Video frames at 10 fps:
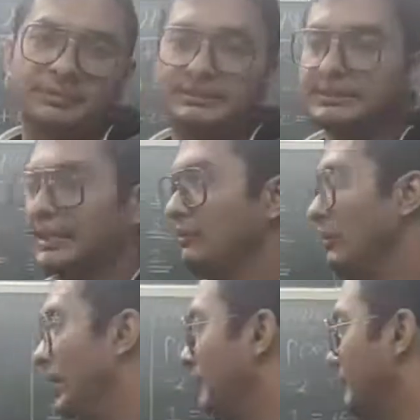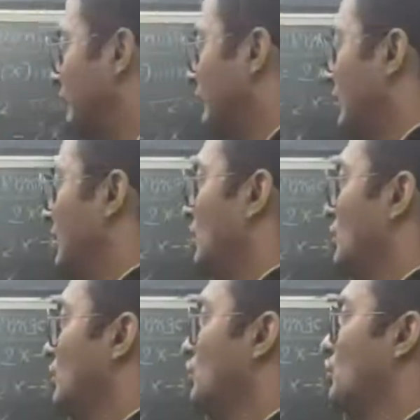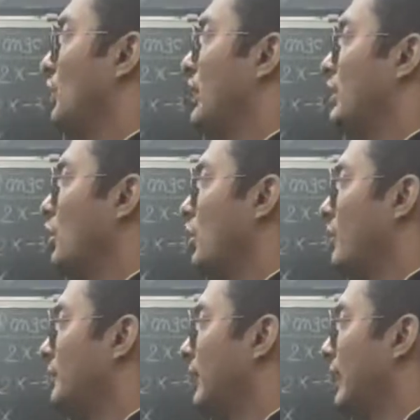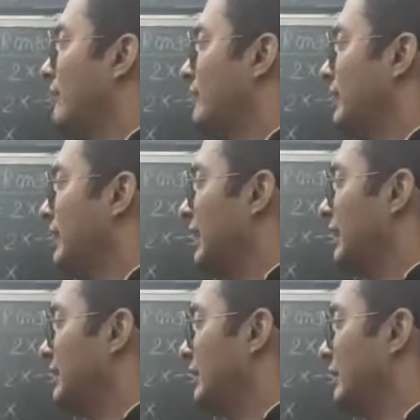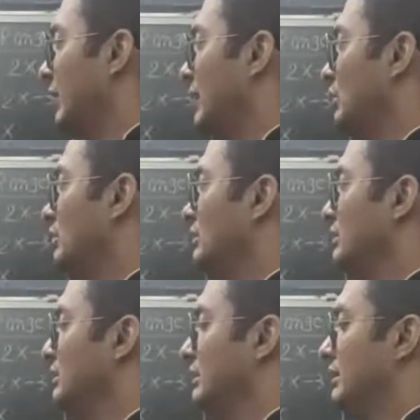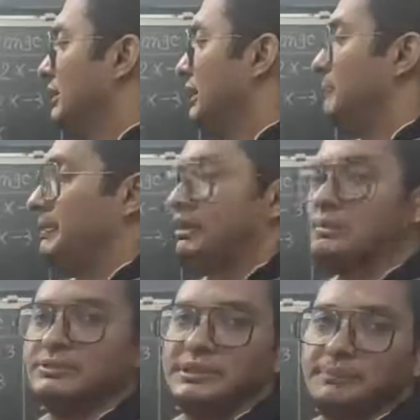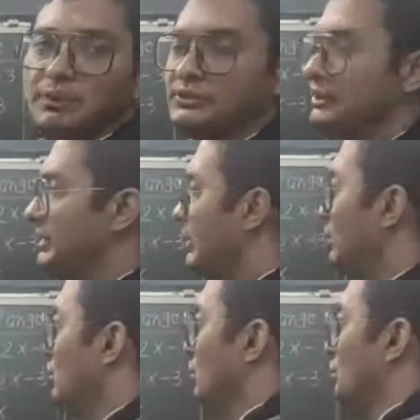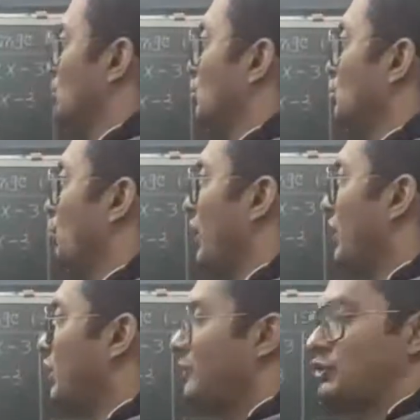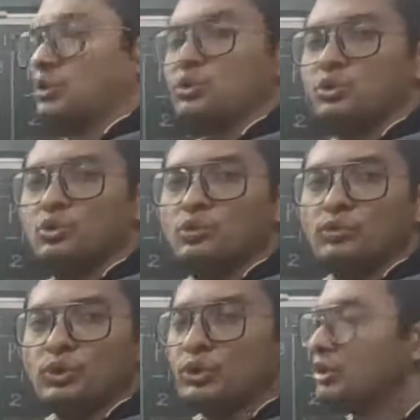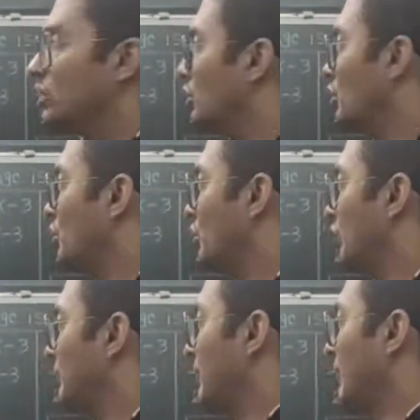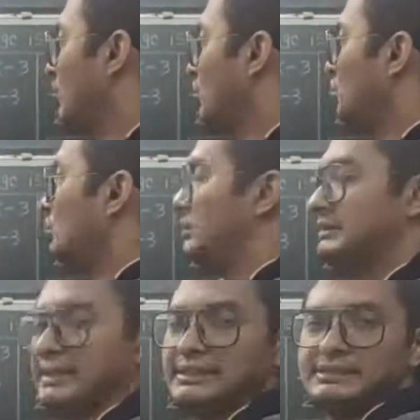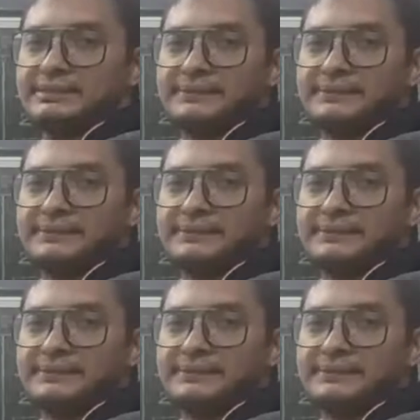Same way, square of every negative values it becomes the positive. So square of 2, 4, 4 plus 2, 6.